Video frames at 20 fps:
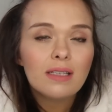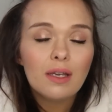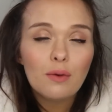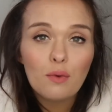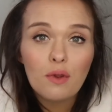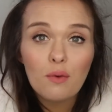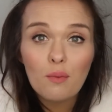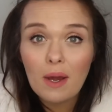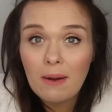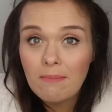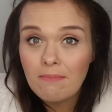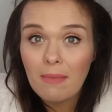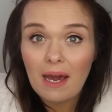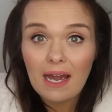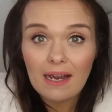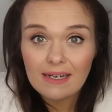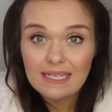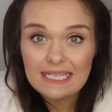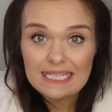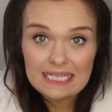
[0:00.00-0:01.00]
so we went
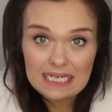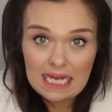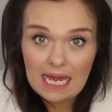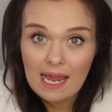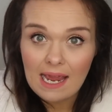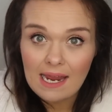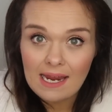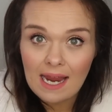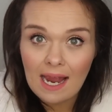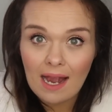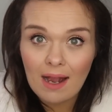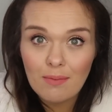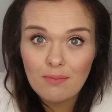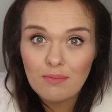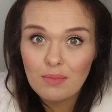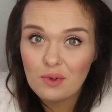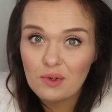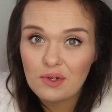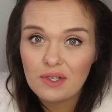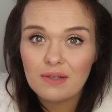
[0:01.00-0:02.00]
back today
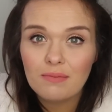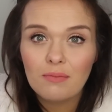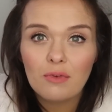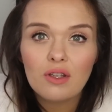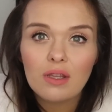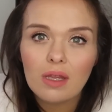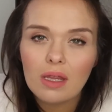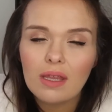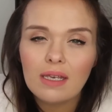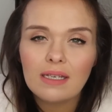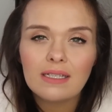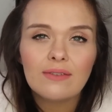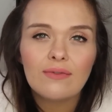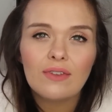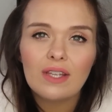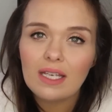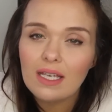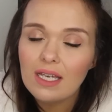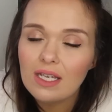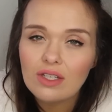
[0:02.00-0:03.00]
and bought some other things
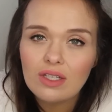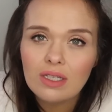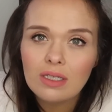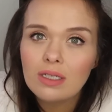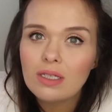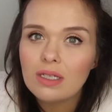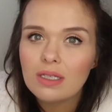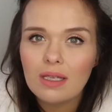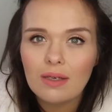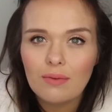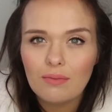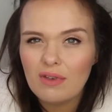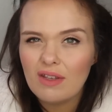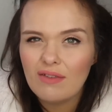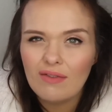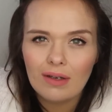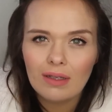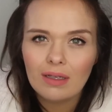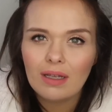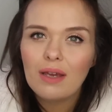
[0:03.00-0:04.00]
for the kitchen just that we
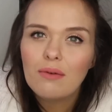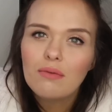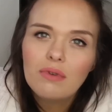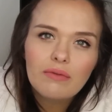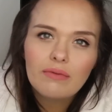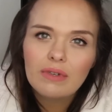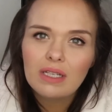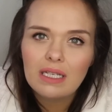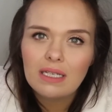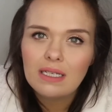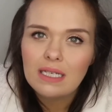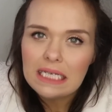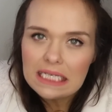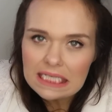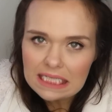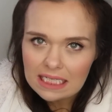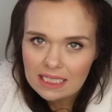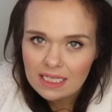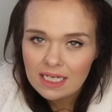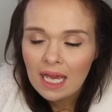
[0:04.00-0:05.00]
felt like we really
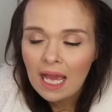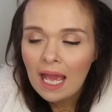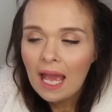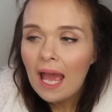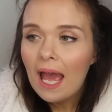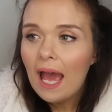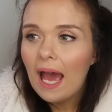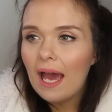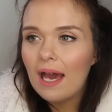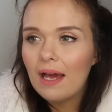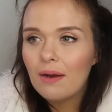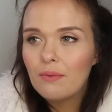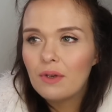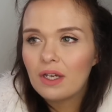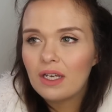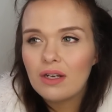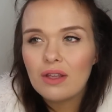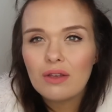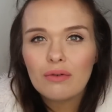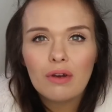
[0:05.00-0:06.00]
needed, and we're going to